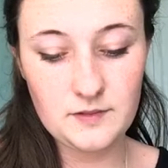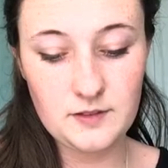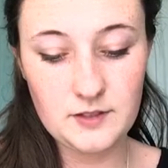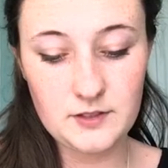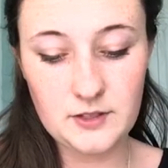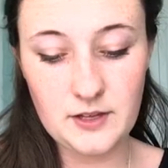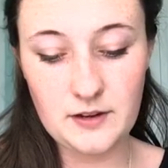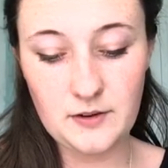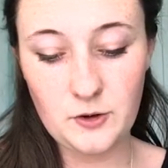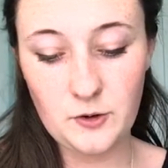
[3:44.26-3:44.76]

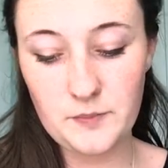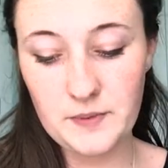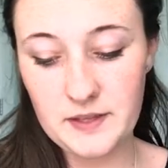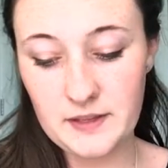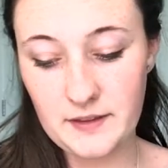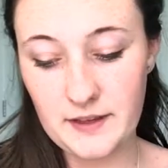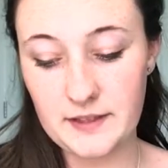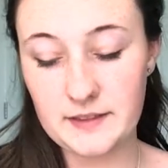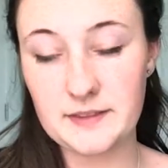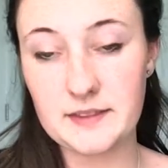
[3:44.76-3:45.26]
so it'll
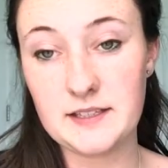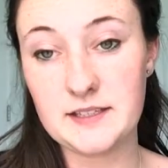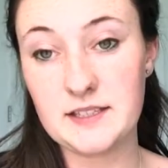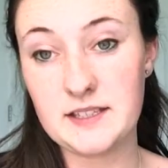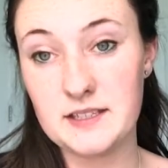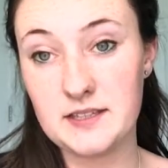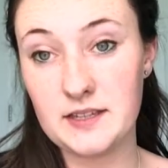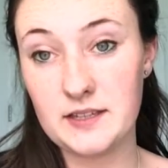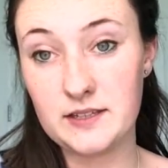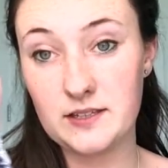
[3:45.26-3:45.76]
be this
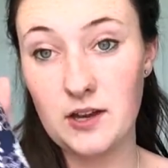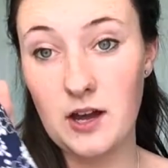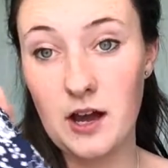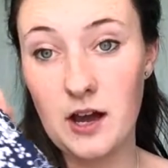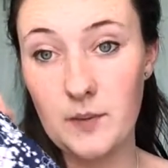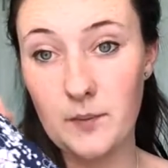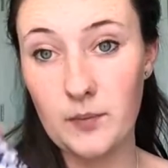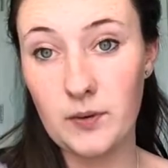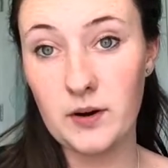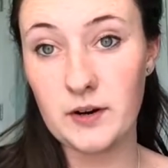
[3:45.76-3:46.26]
is the
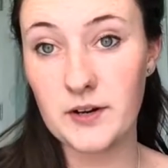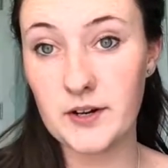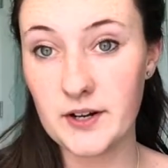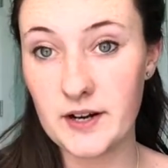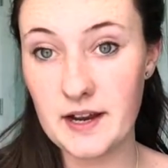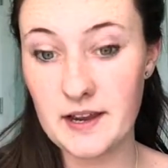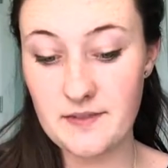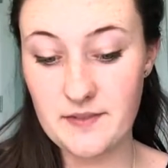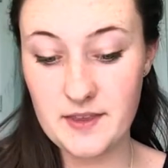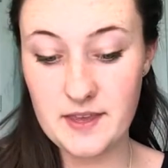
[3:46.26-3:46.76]
top
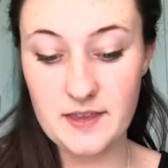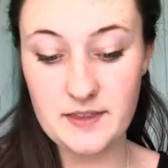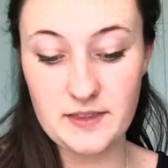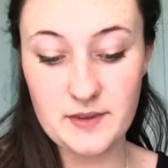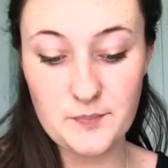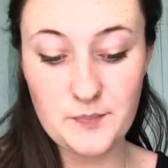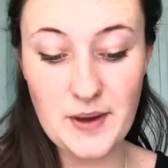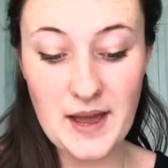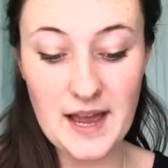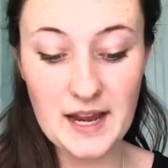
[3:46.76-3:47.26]
part, and then
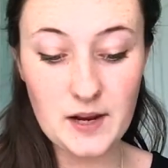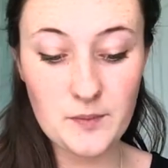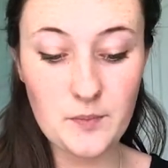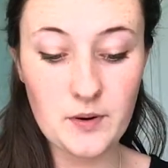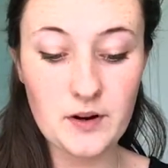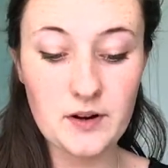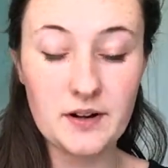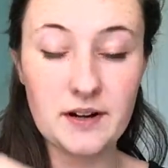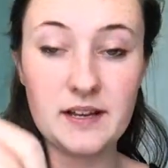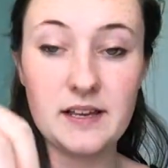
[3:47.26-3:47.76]
the back
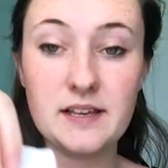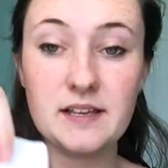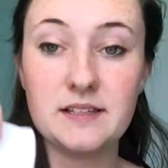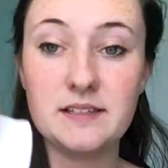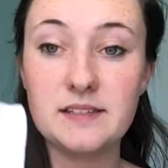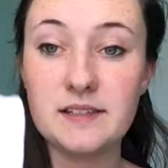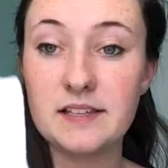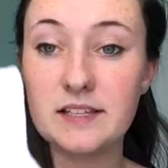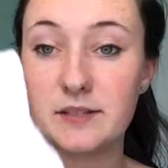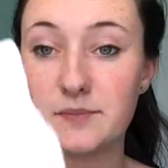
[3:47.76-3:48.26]
part
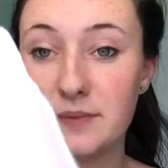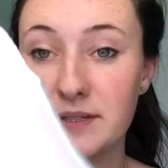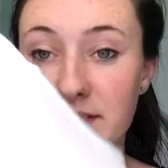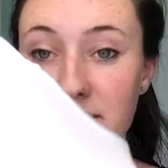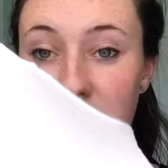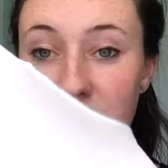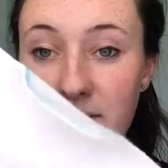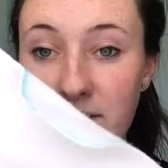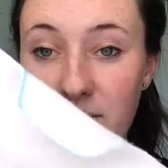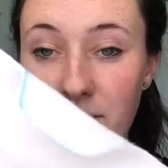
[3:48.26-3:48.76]
is this
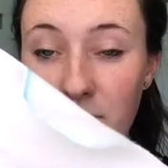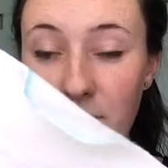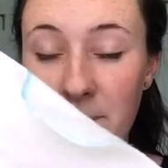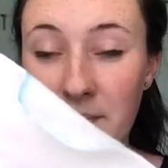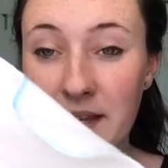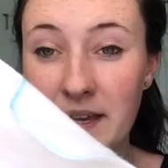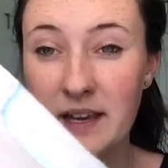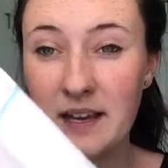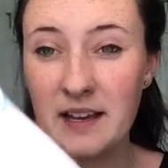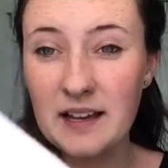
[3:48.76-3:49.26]
material,
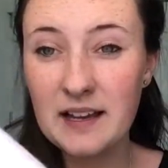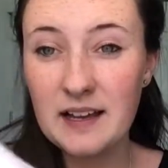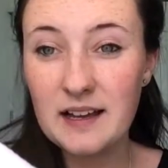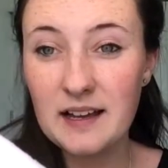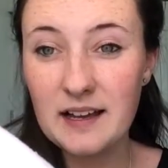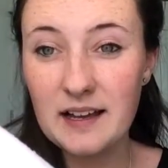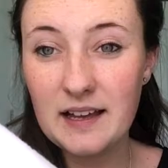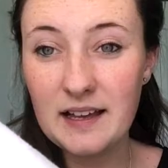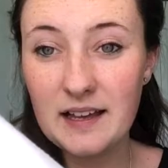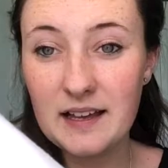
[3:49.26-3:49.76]

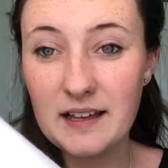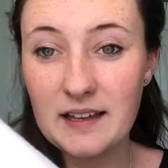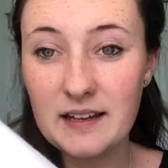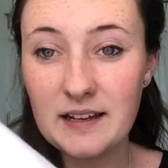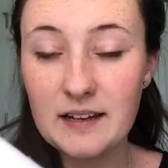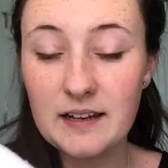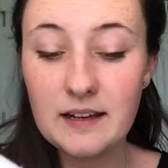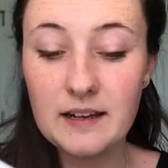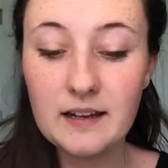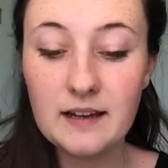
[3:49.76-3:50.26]

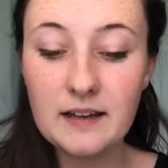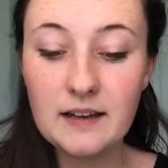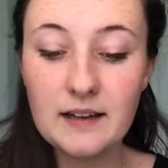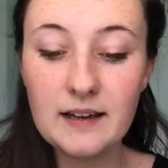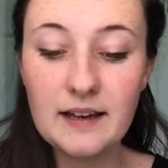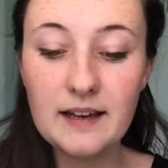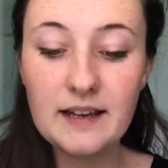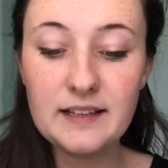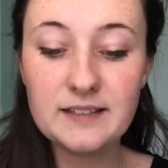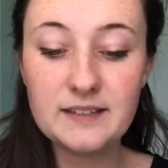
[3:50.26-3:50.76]
and
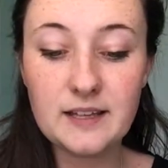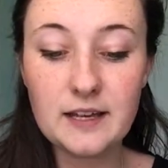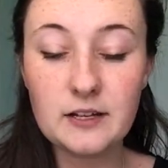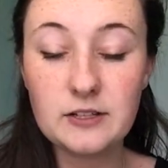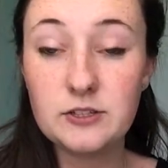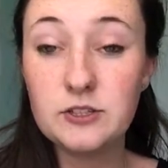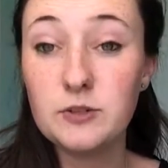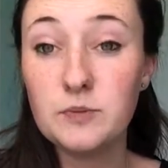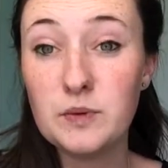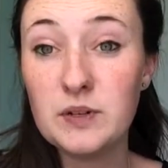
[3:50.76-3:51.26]
it's
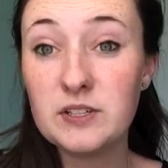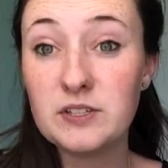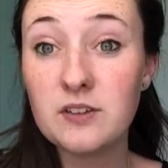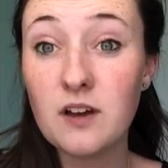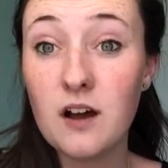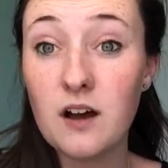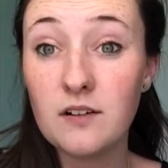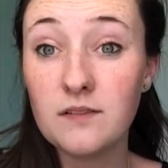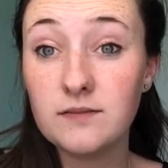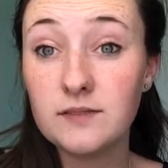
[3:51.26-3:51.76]
super
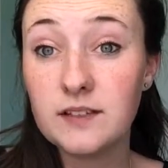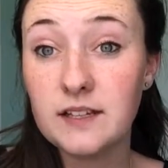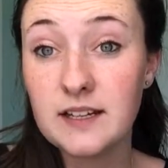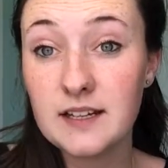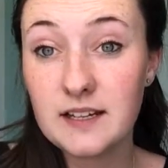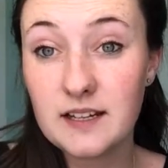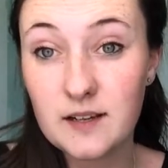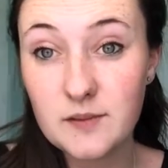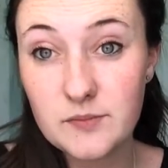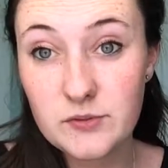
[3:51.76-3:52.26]
soft
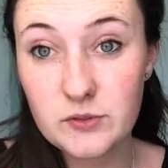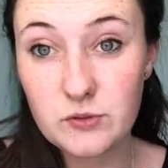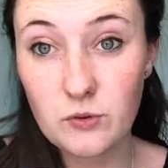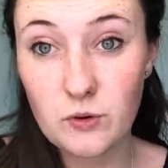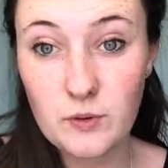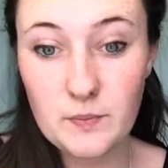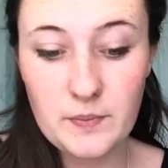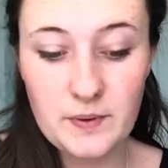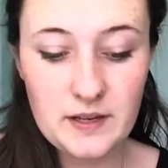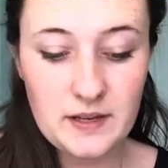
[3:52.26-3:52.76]
and
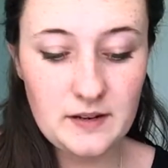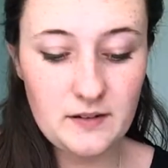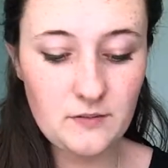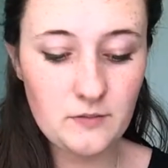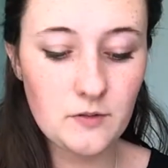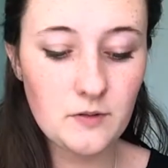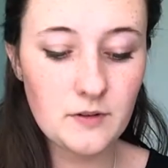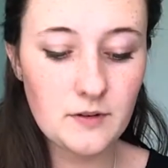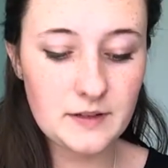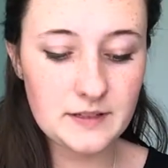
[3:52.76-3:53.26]
absorbent.
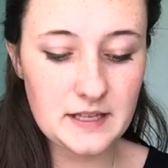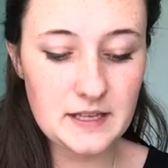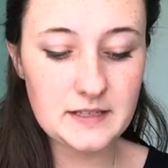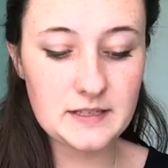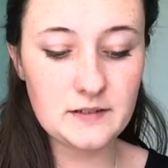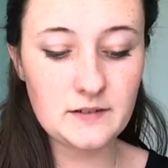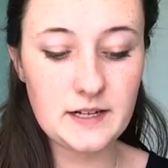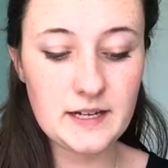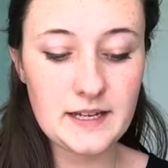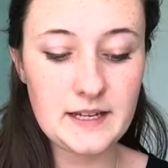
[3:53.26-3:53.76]
Well, it
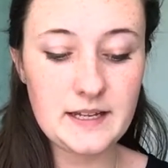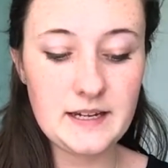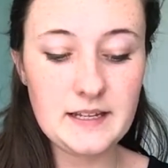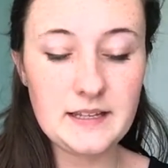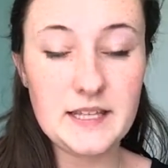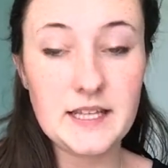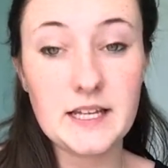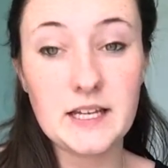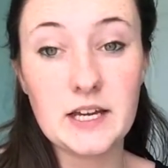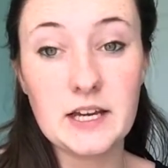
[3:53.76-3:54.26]
doesn't let
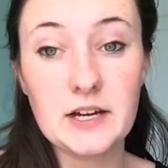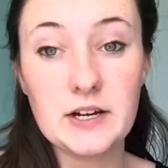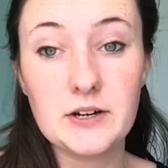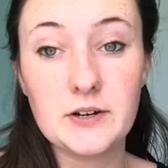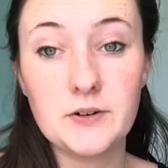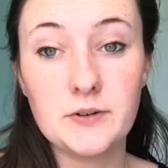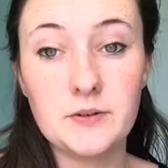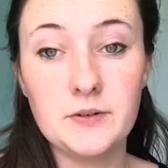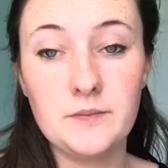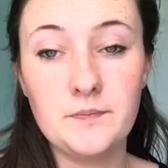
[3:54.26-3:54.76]
anything
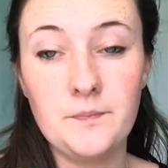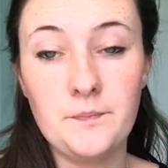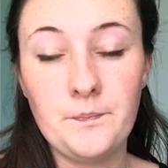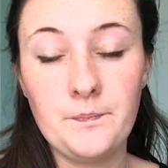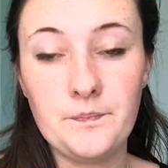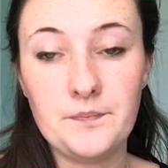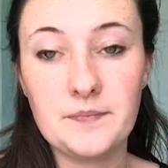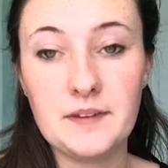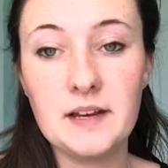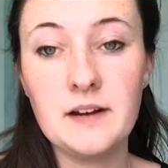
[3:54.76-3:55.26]
go.
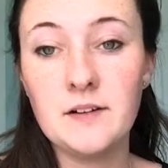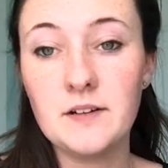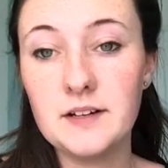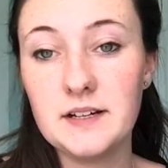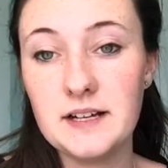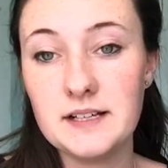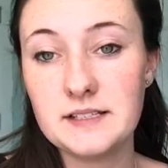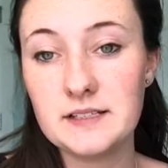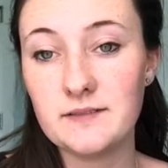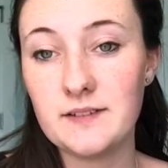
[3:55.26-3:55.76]
It
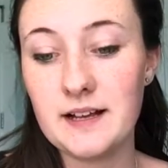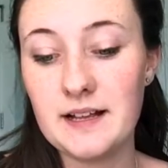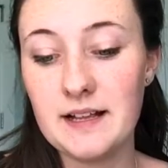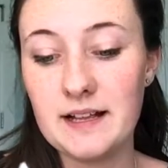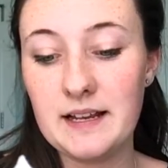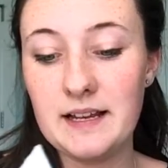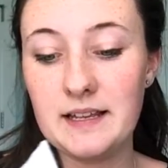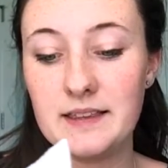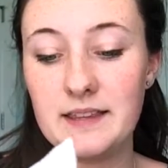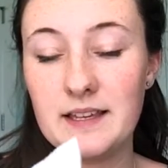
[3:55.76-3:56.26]
really doesn't let
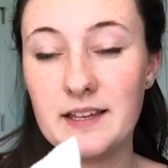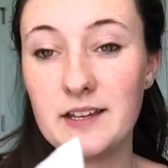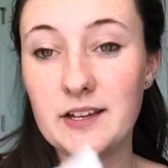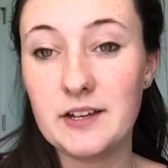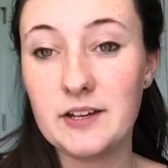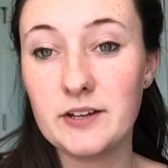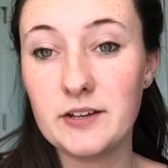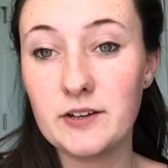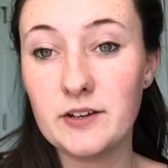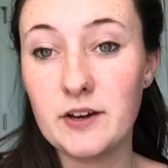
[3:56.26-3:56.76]
anything
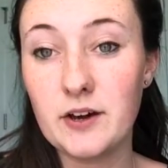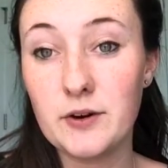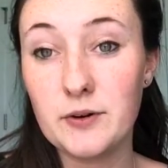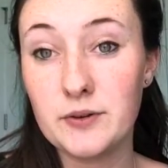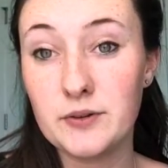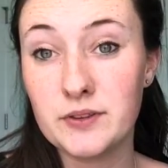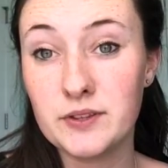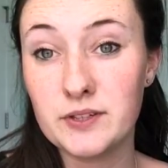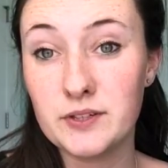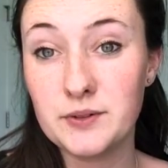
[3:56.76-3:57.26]
go
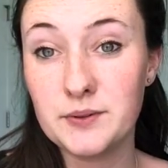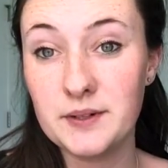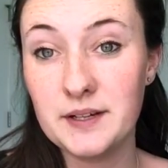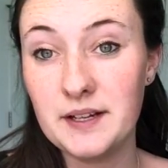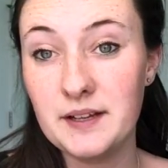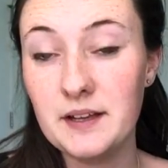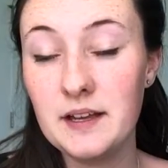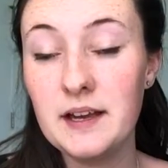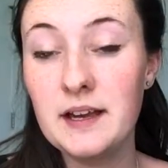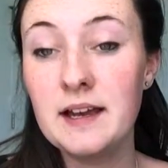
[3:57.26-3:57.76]
through
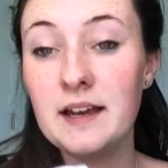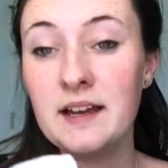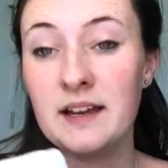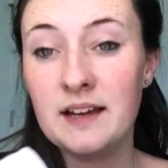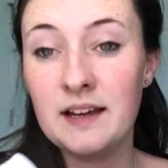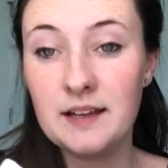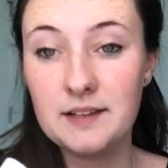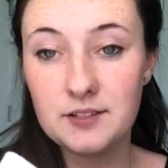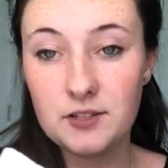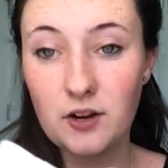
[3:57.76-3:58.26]
it.
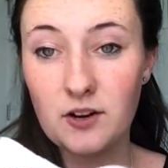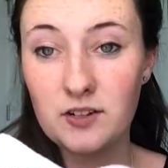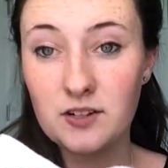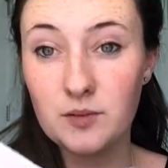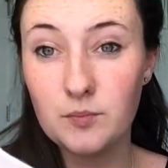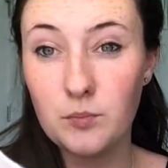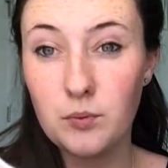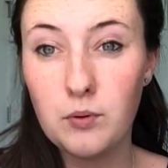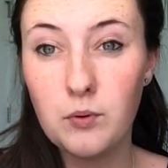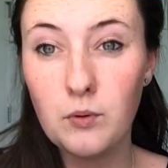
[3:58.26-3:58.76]
It's called
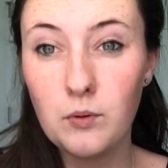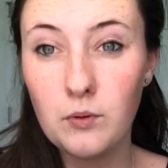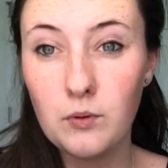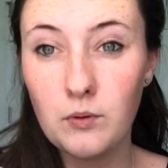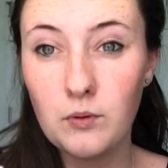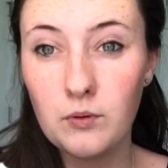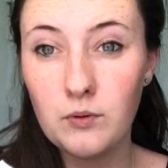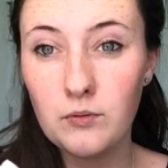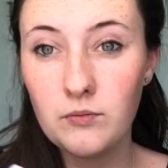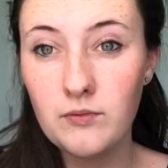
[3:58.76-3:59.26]
a
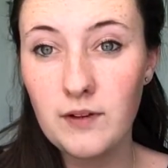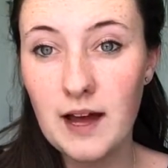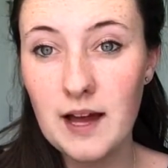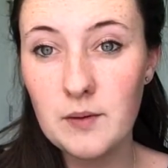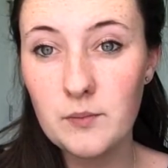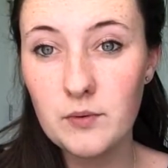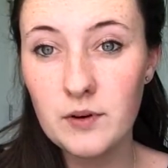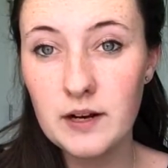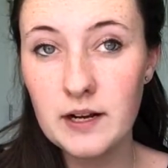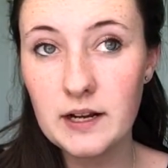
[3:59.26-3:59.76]
pool
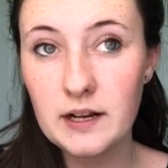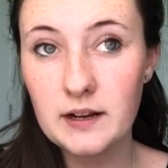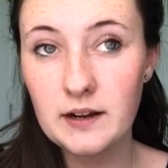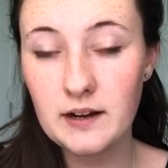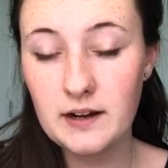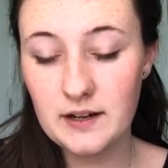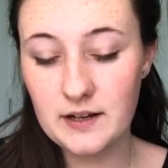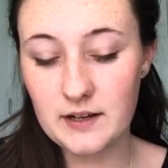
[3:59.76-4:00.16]
fabric.